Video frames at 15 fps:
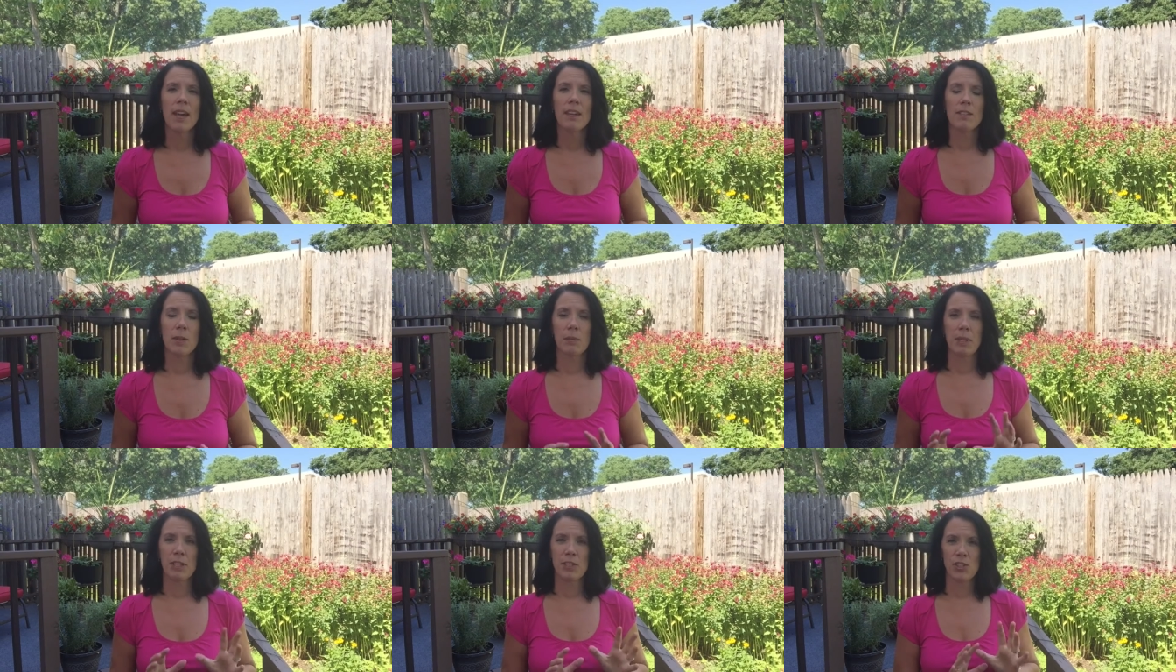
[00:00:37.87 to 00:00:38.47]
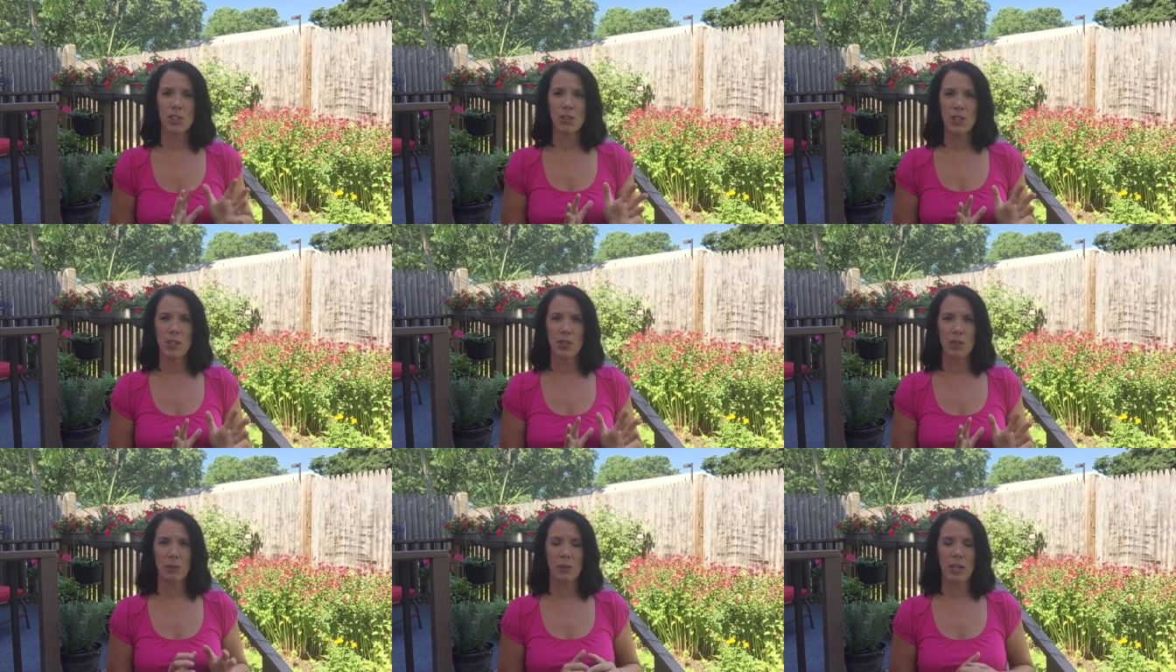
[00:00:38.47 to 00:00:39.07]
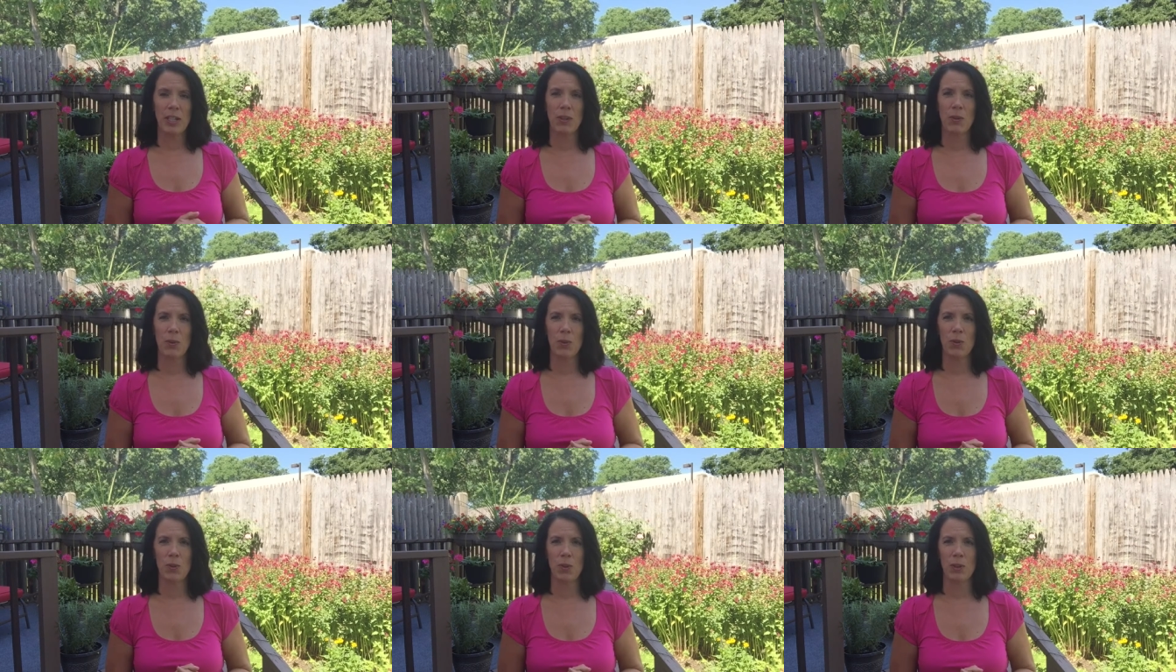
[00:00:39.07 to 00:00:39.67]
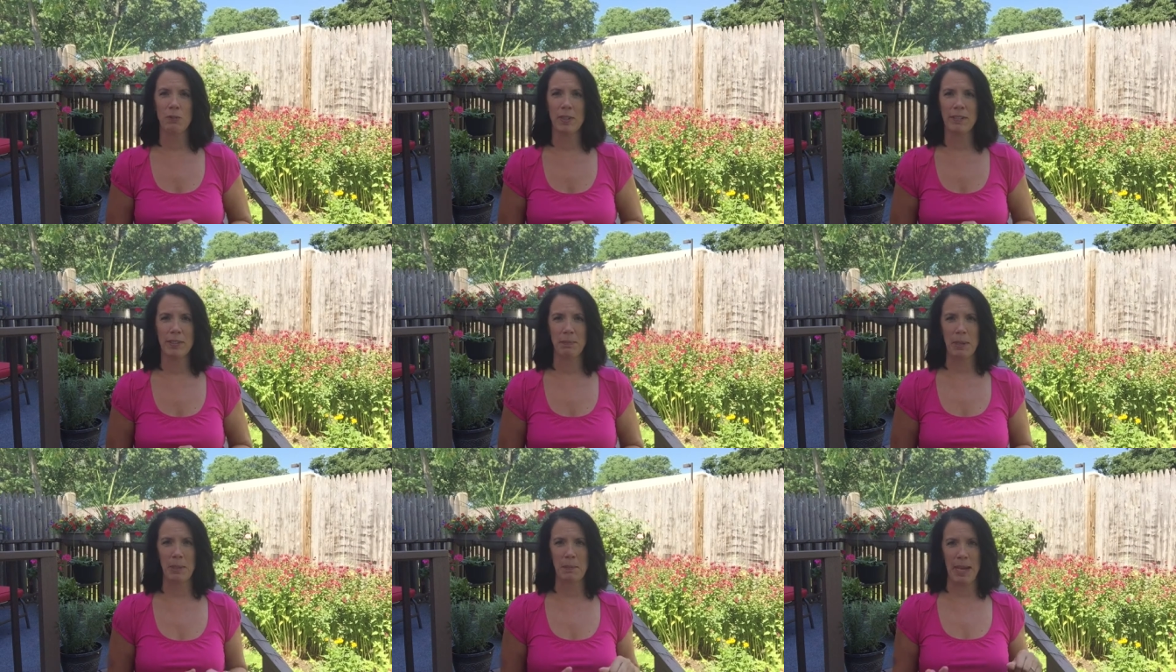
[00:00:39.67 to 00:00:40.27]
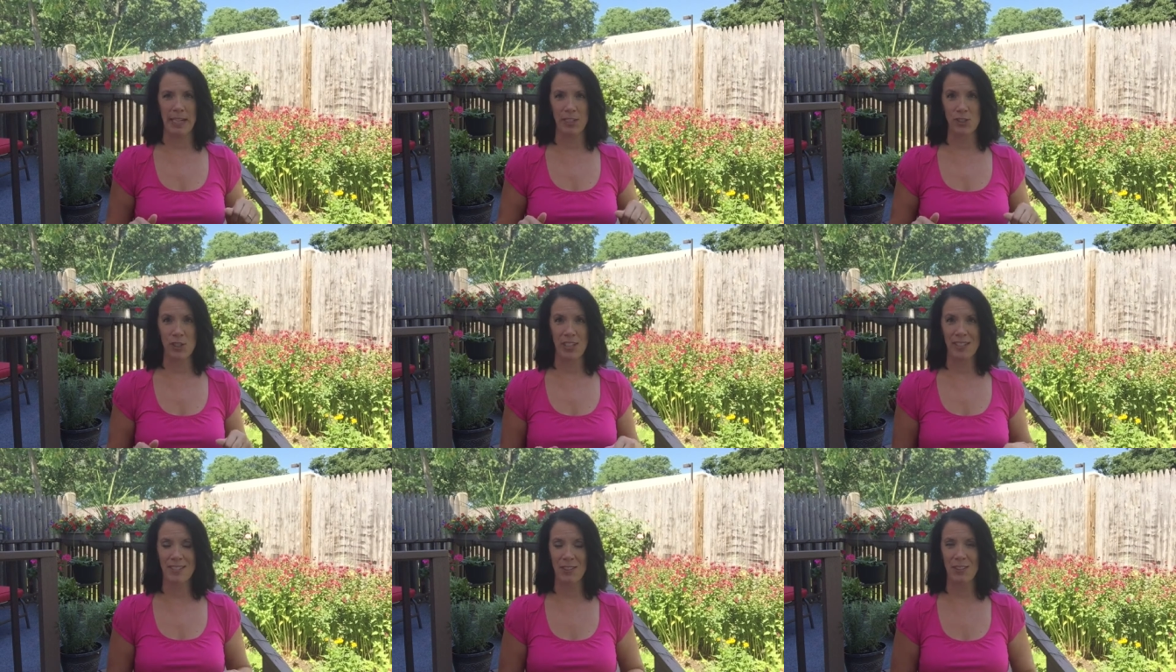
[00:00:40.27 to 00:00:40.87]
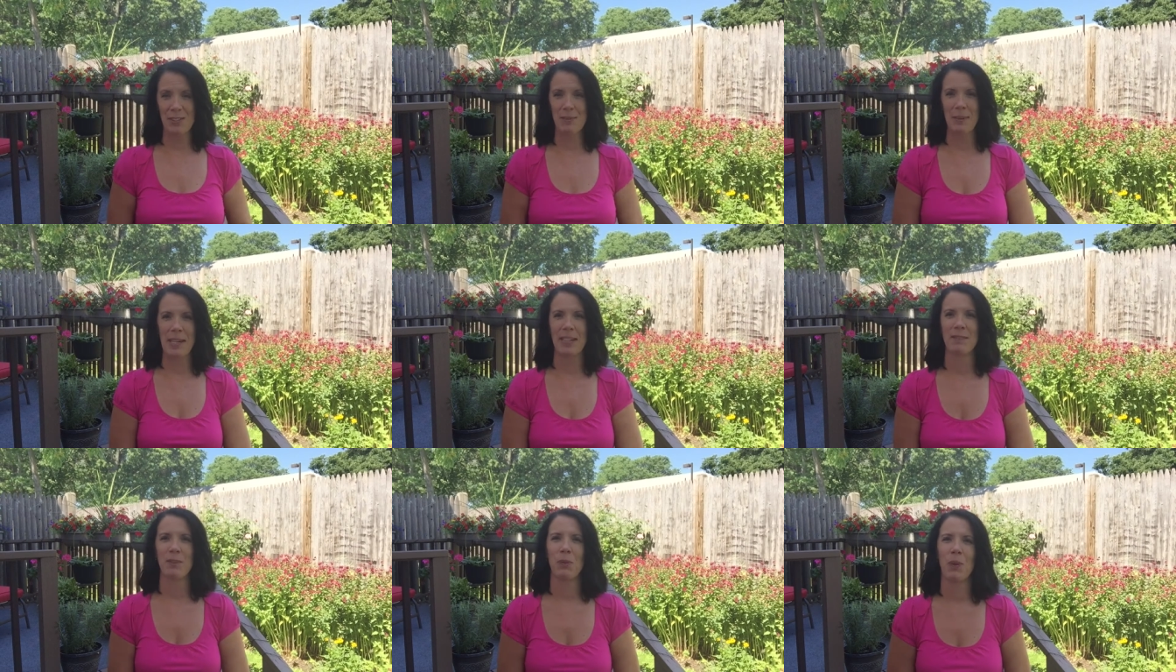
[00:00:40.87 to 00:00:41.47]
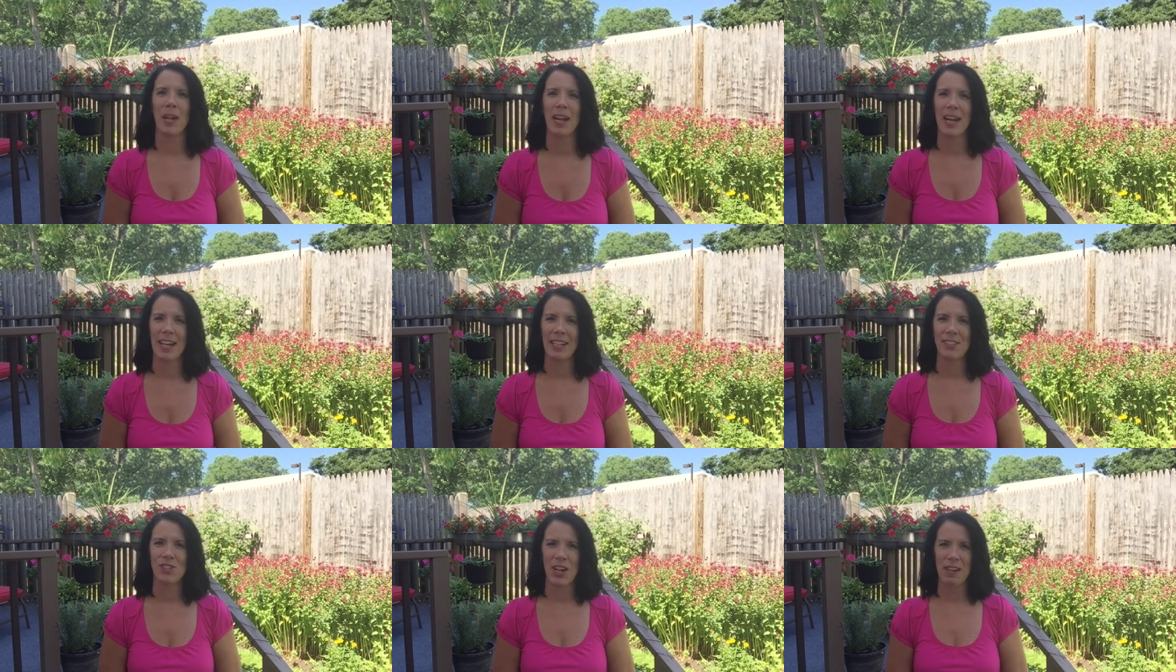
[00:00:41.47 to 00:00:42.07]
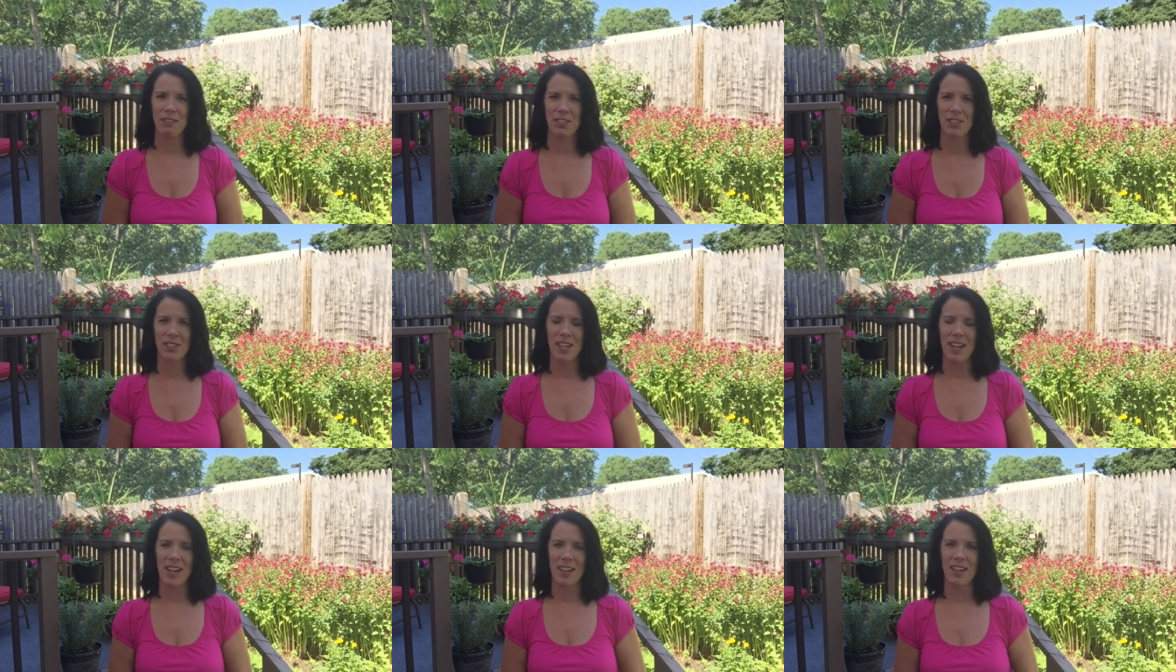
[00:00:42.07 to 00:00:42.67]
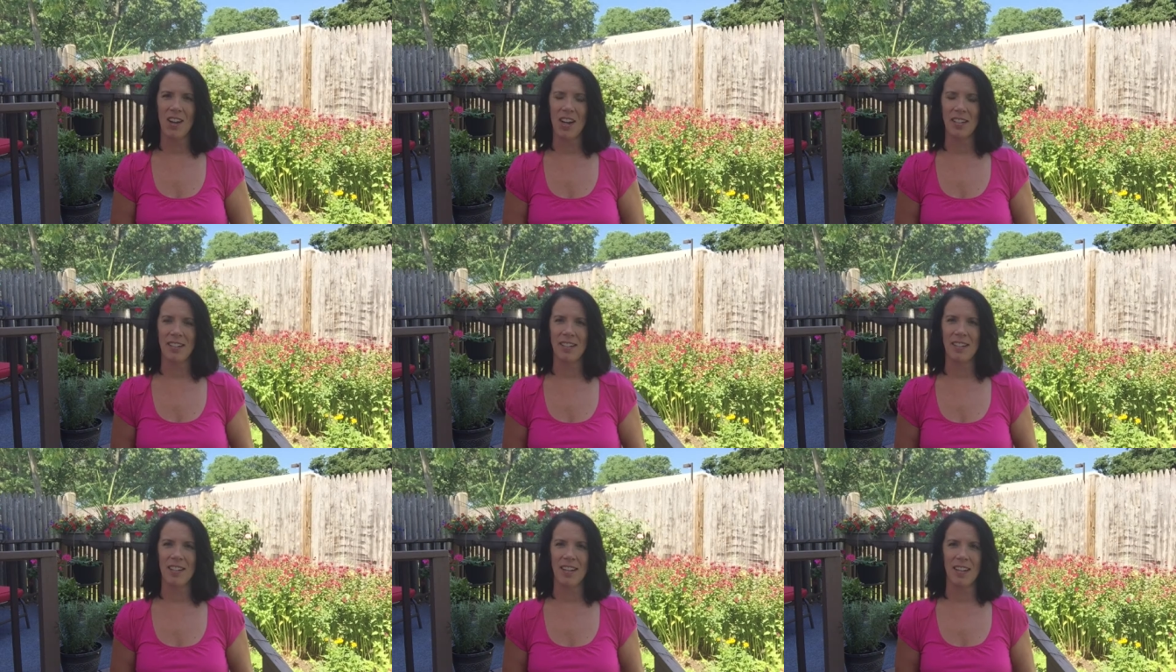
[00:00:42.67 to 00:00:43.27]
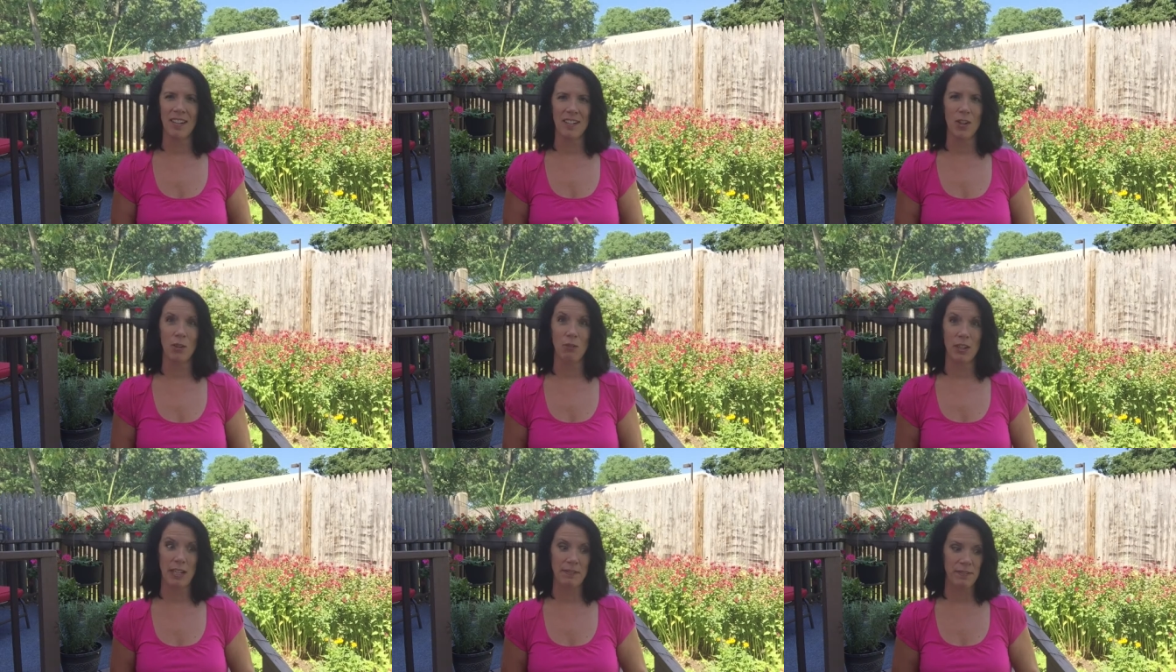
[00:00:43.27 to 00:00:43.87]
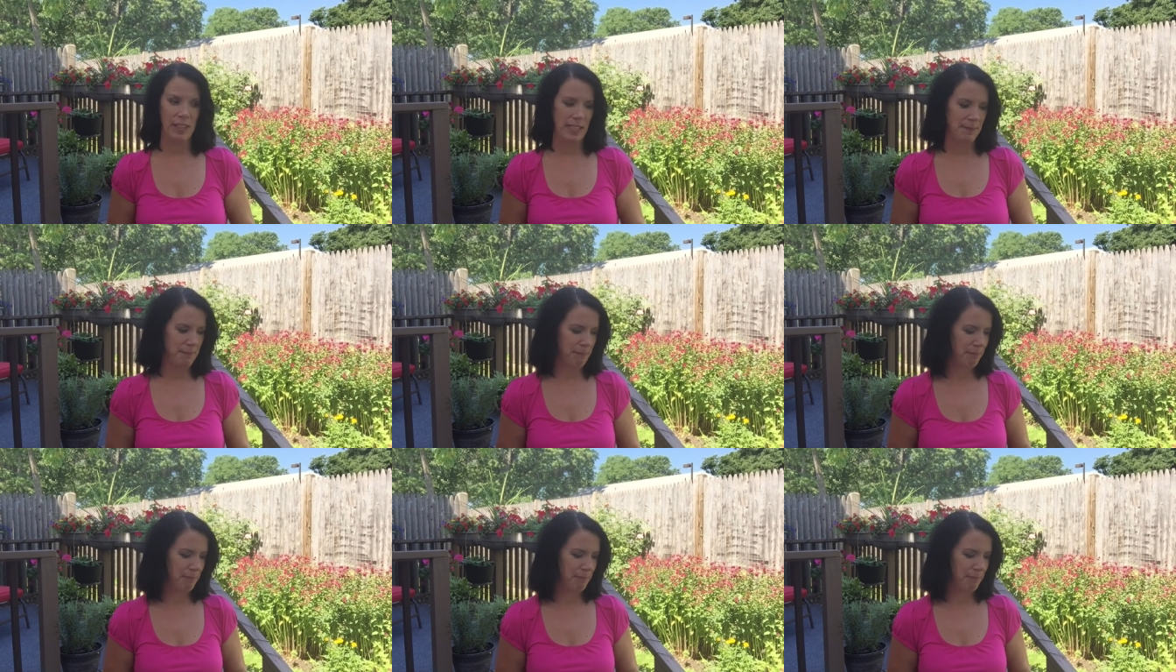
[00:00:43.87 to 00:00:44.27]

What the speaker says: So I'm going to show you and walk you through sort of what's in my bag of tricks, so to speak, for when I travel on an overnight flight.